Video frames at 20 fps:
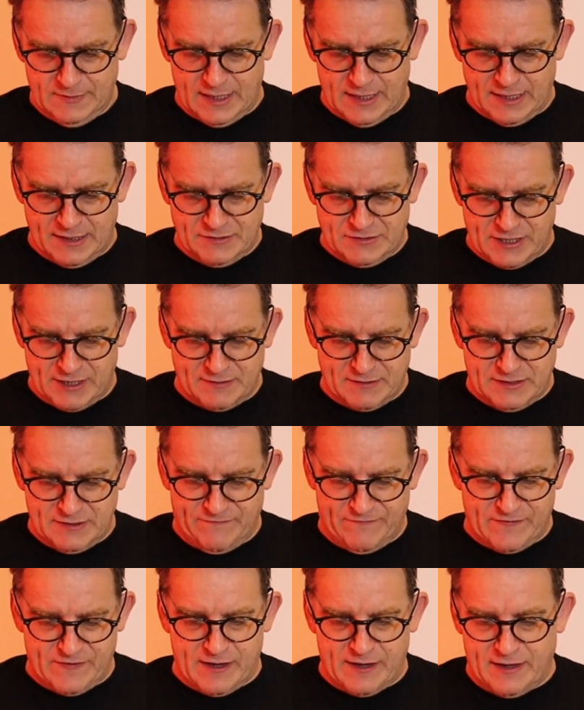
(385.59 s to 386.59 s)

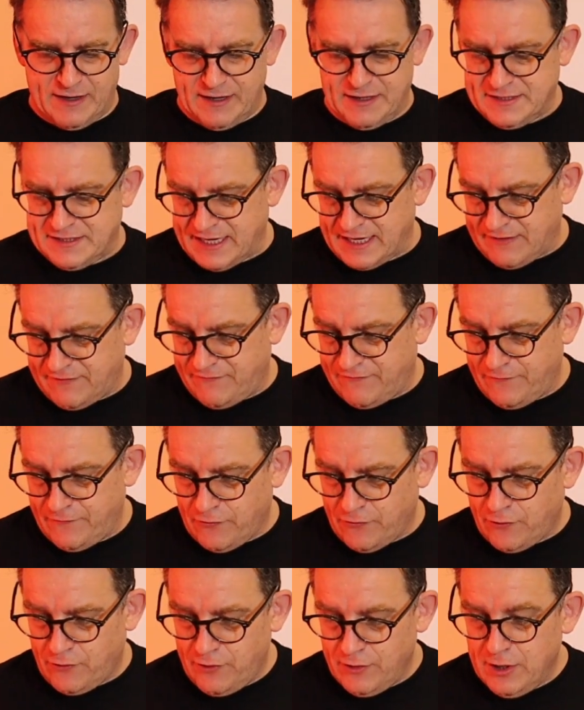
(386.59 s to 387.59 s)
Objective deck
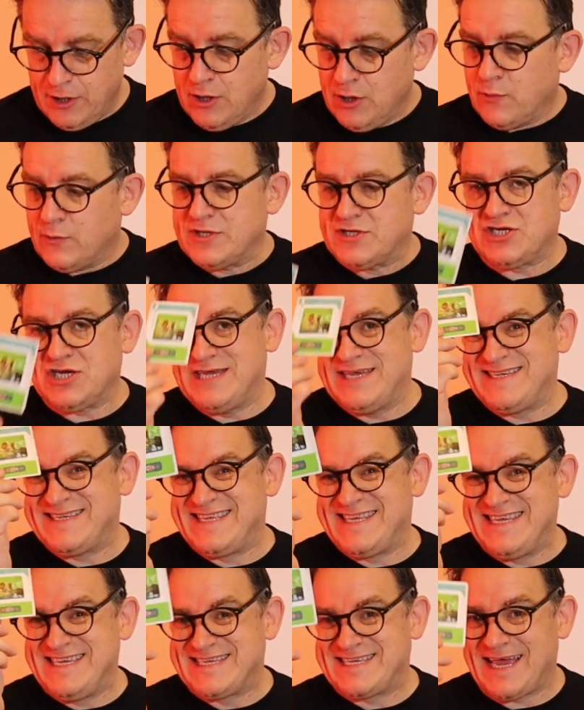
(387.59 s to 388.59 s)
4, which is
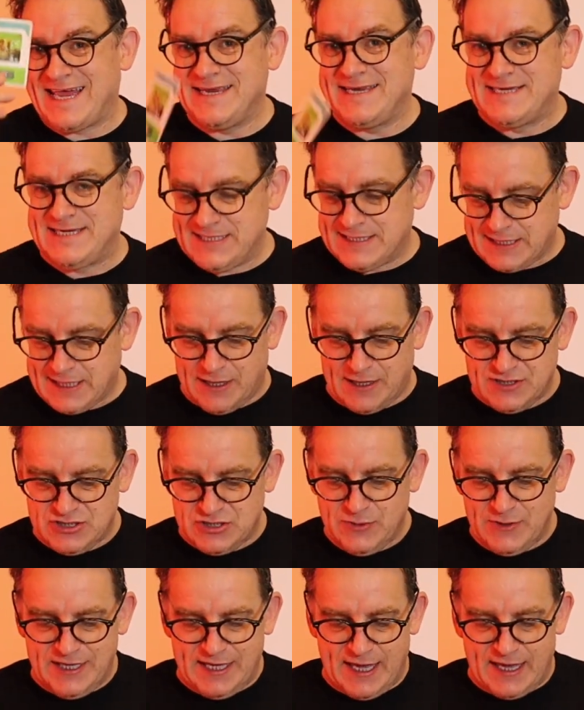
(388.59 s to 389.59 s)
the scientist card.
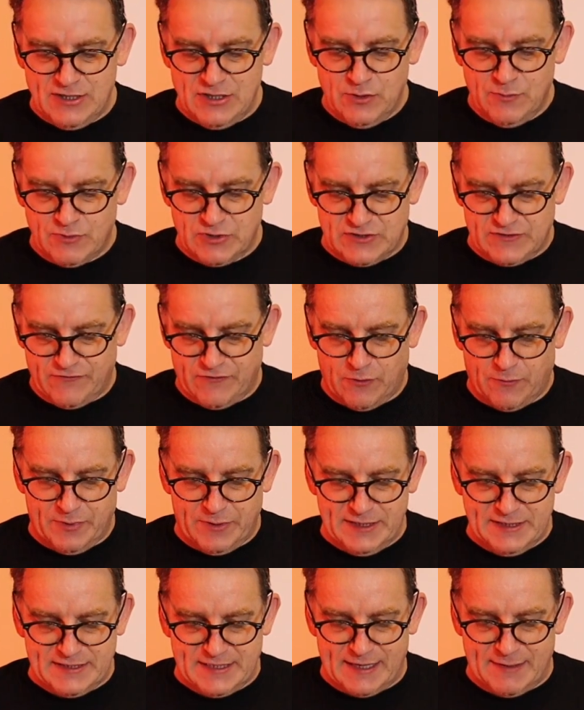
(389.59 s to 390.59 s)
So again, you must have
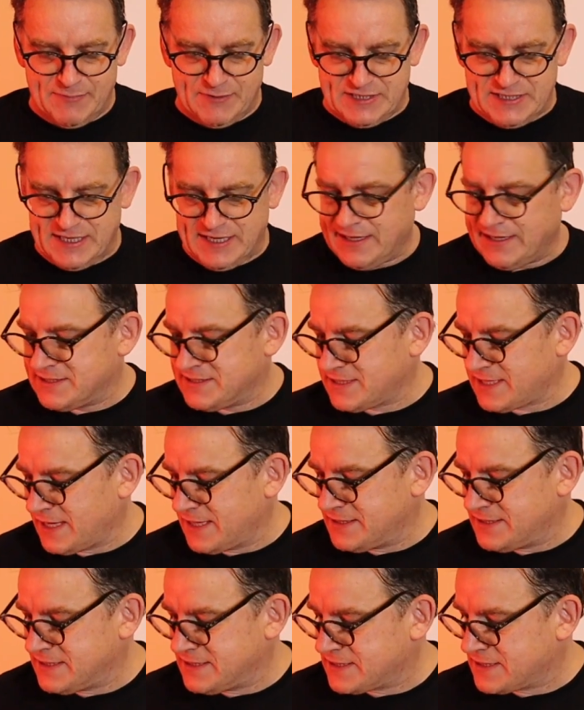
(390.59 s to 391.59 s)
completed a particular
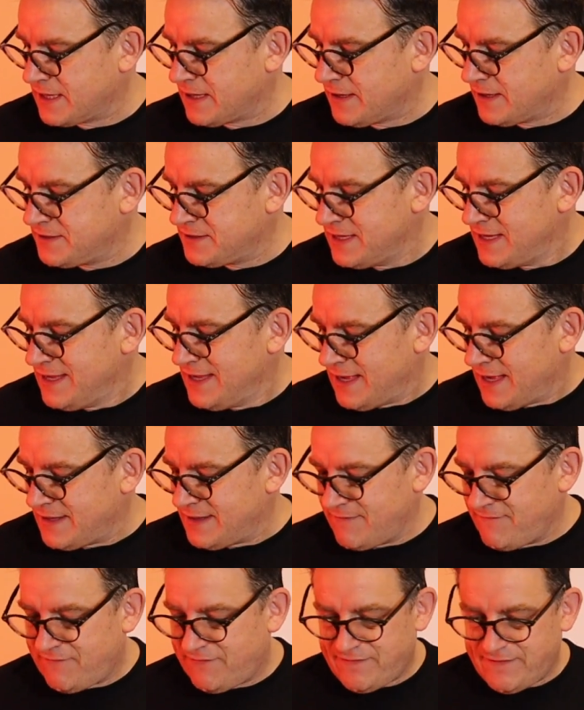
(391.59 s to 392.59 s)
scientist card. And
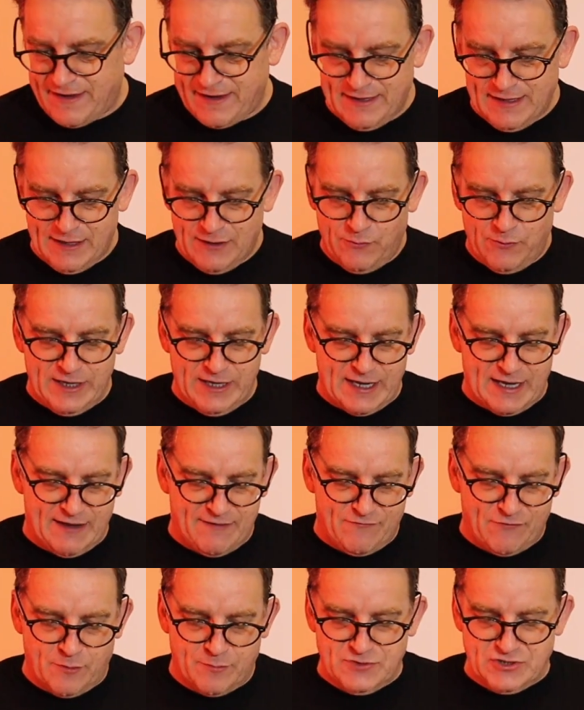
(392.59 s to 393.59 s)
then finally, we
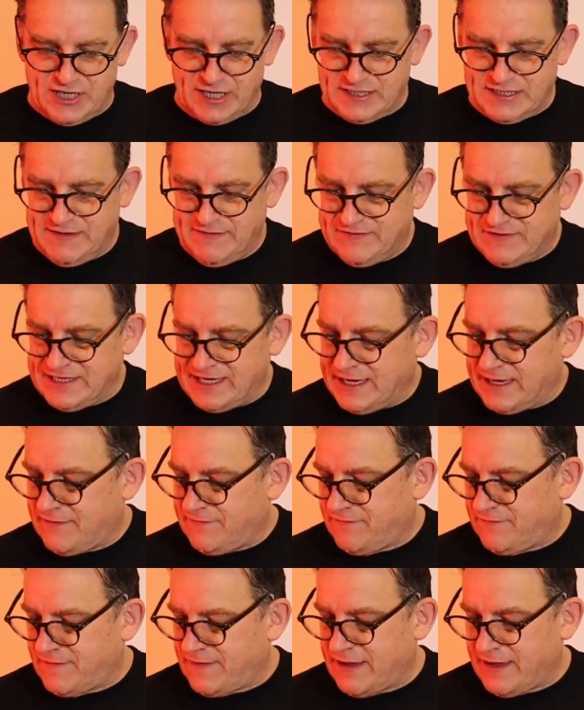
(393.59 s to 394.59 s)
have objective deck
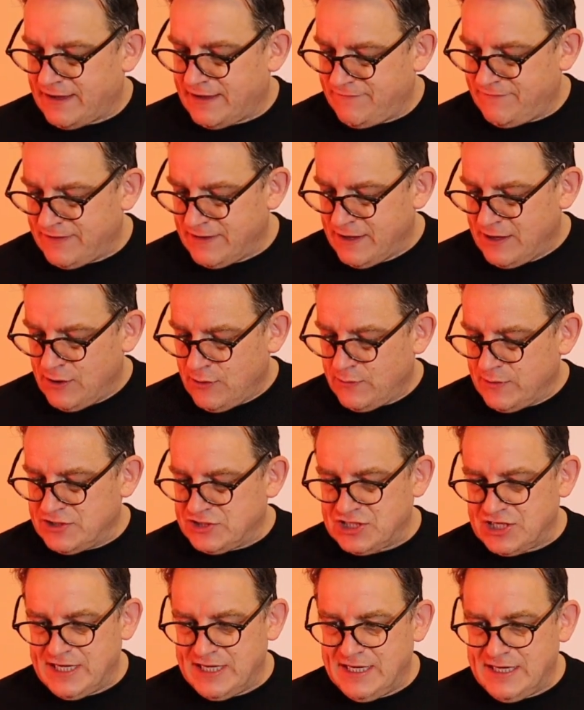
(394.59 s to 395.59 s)
5,
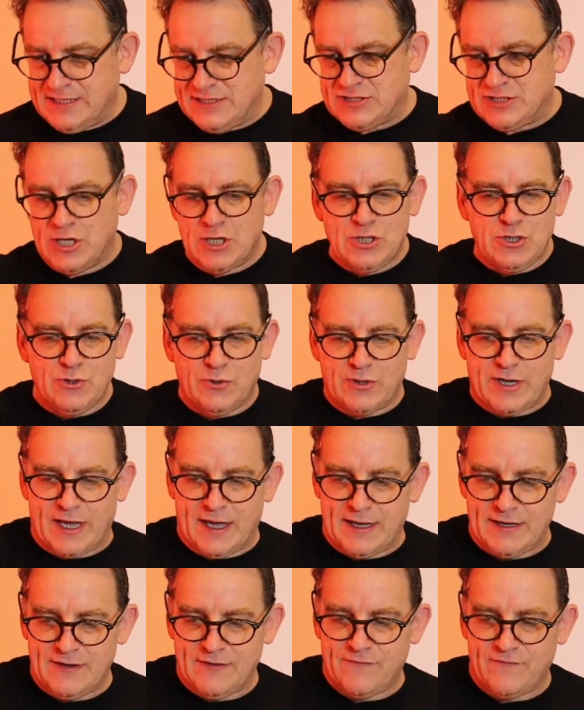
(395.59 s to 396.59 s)
which is your
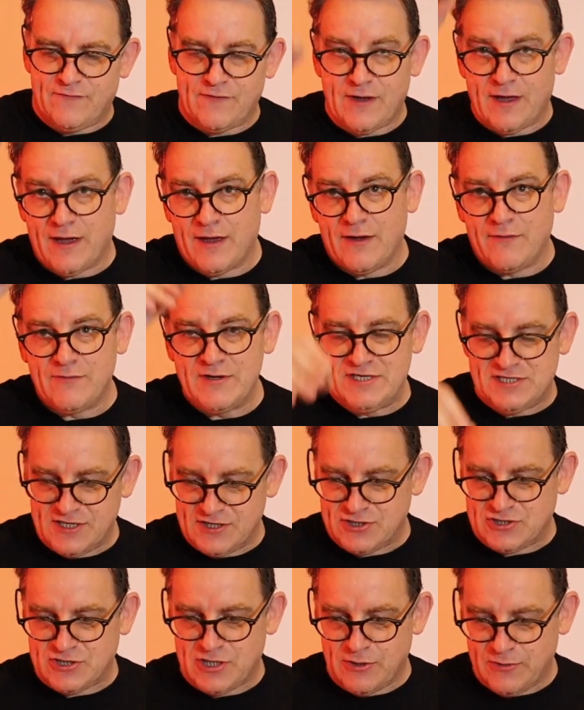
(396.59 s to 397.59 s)
kind of
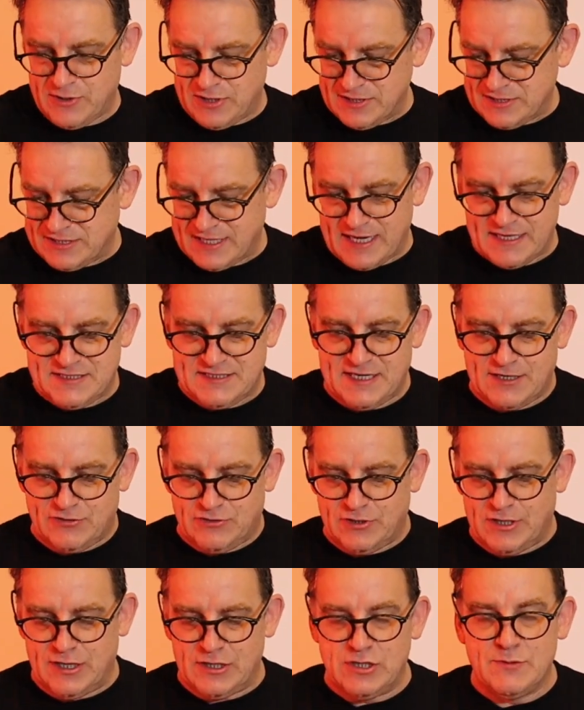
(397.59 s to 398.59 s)
research tokens,
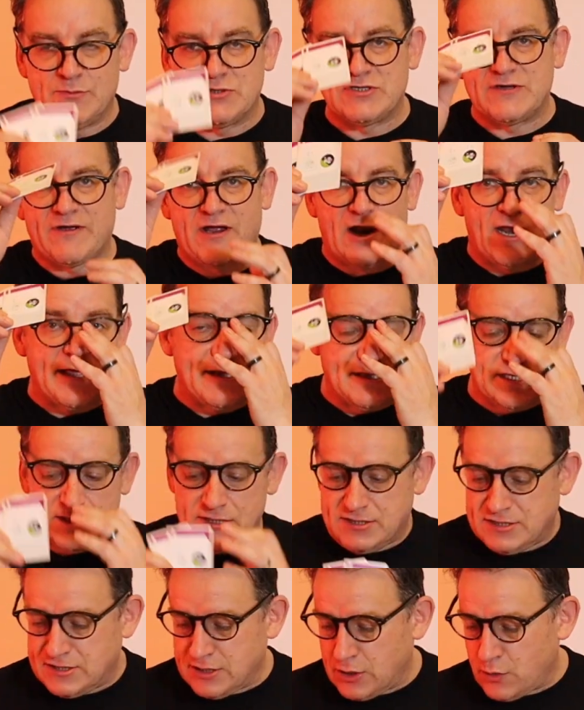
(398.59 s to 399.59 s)
etc. And you must have collected a
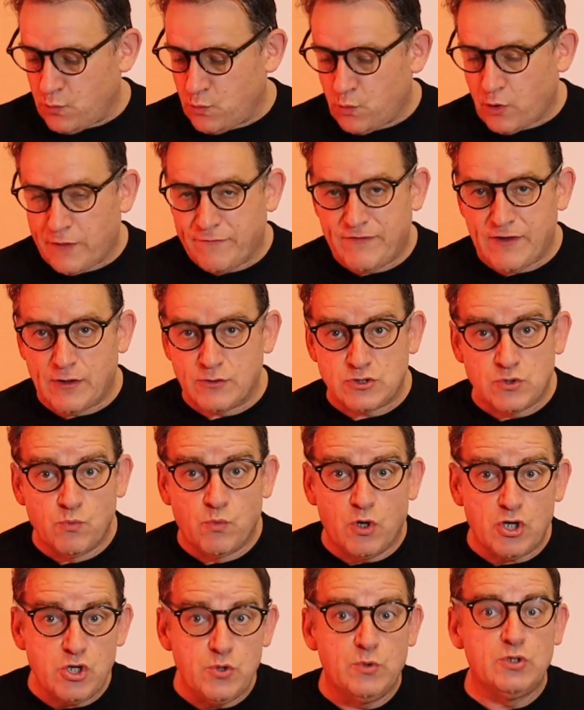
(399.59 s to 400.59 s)
certain one of those. And
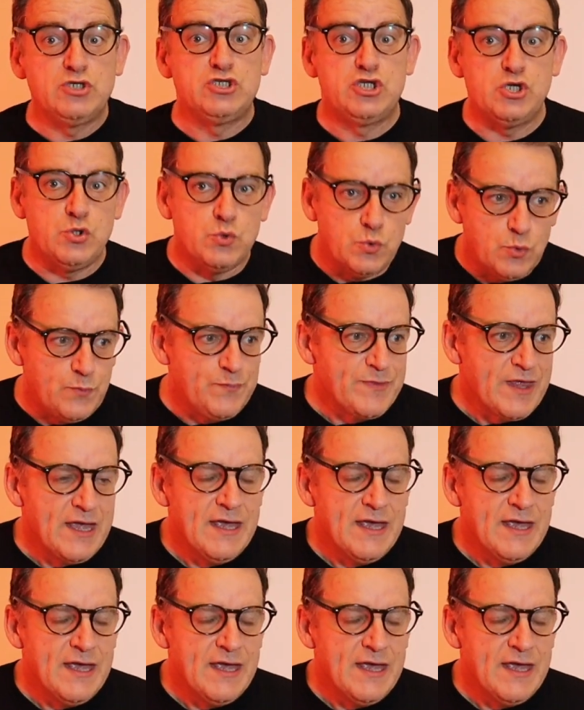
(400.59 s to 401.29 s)
what you will do